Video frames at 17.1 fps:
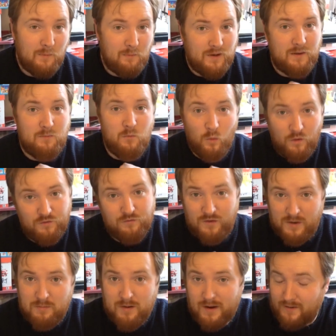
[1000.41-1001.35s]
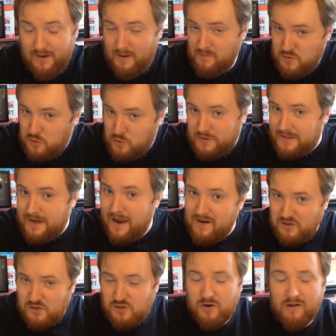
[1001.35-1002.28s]
played wonderfully by Dame Judi
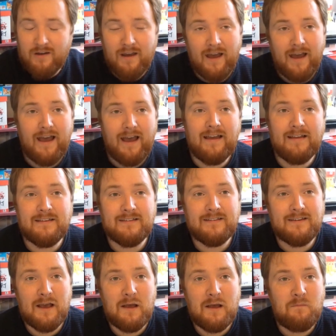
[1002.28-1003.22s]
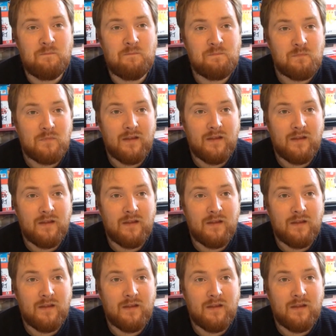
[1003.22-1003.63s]
Dench, and